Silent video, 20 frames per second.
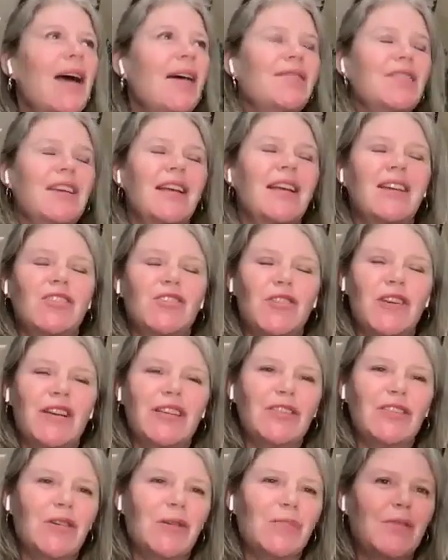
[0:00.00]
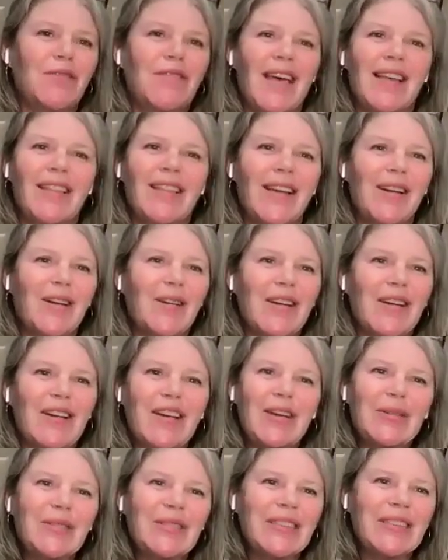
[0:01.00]
have to get a transcript of that letter
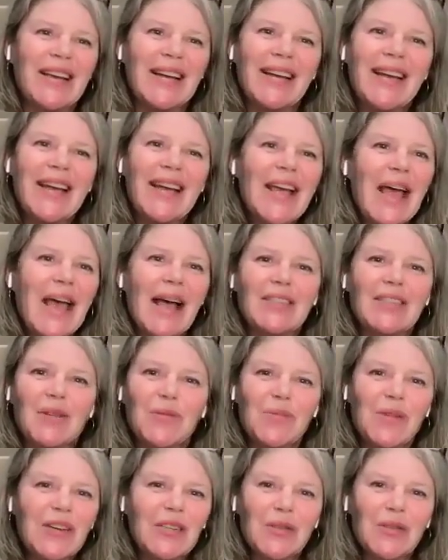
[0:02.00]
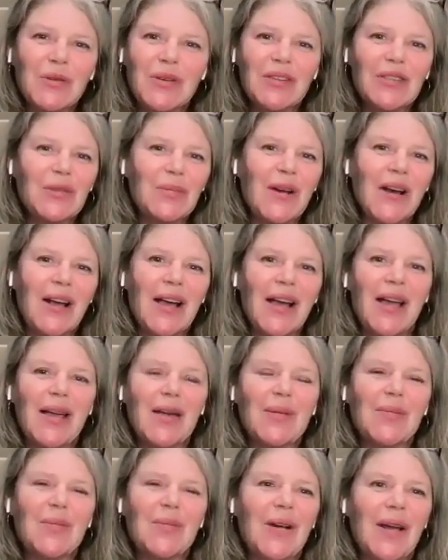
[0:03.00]
and use it as a resource when
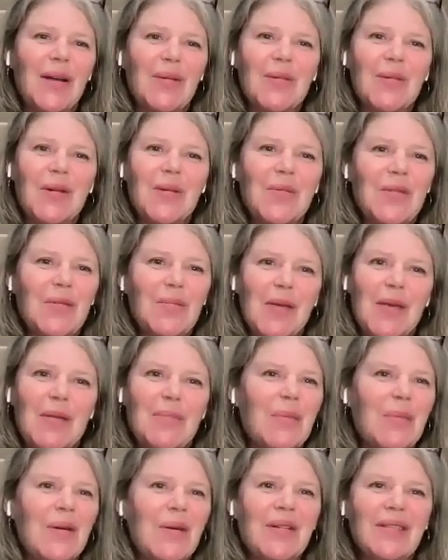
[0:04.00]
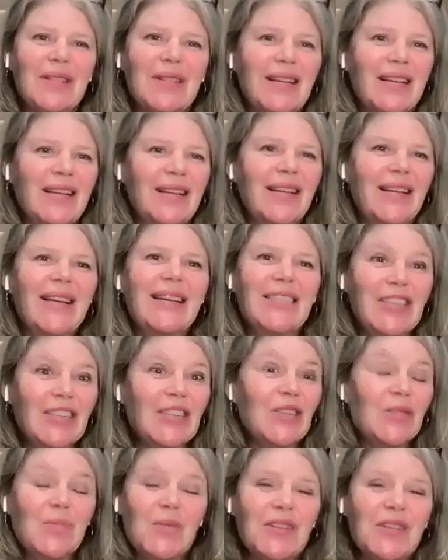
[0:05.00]
I work with people. It
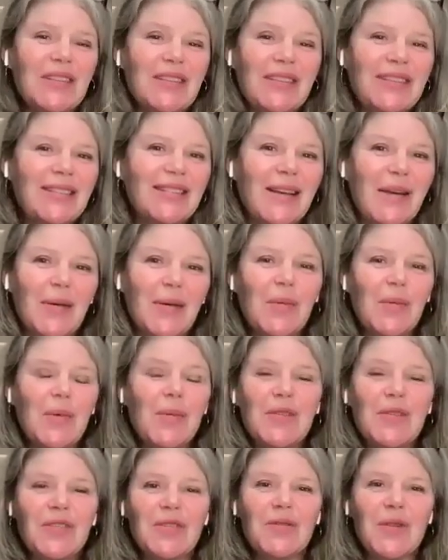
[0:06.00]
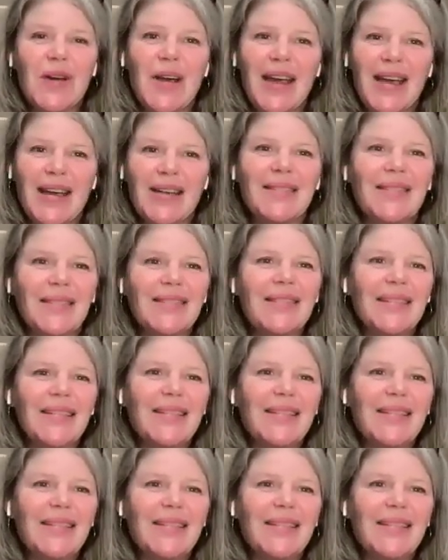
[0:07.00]
just was it was great.